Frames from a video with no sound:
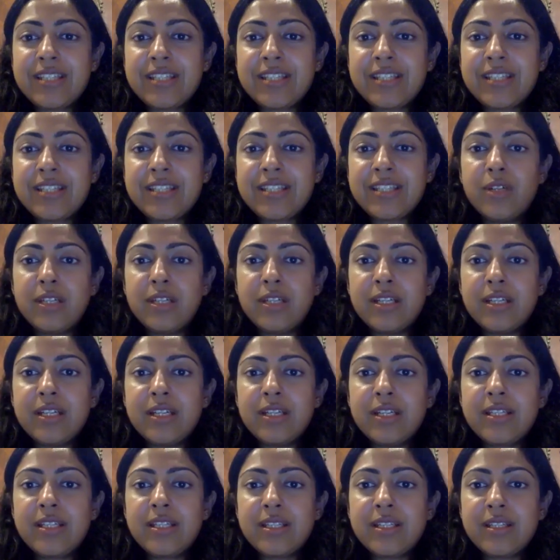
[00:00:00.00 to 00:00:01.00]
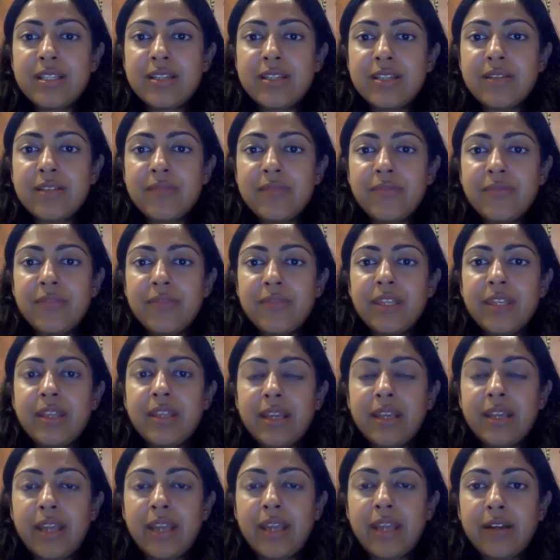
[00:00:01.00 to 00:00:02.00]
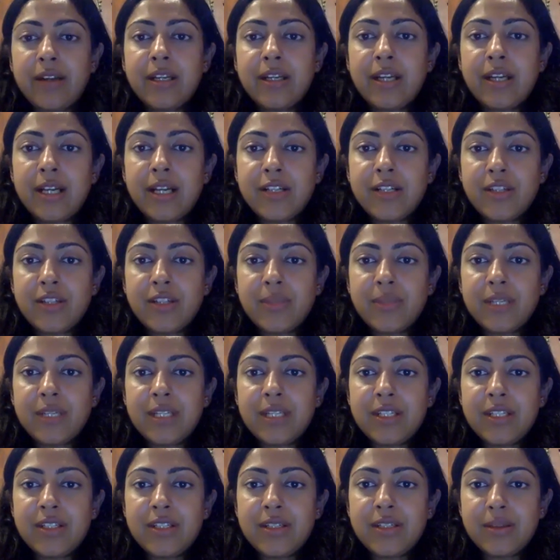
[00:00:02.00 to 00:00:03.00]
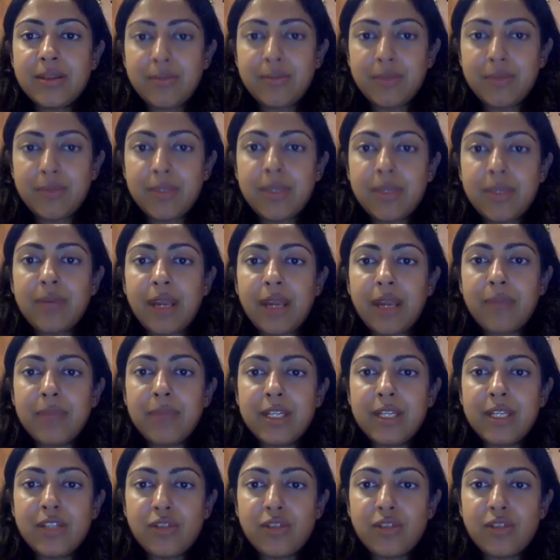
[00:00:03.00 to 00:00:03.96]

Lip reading: stakeholders, agriculture minister, the minister.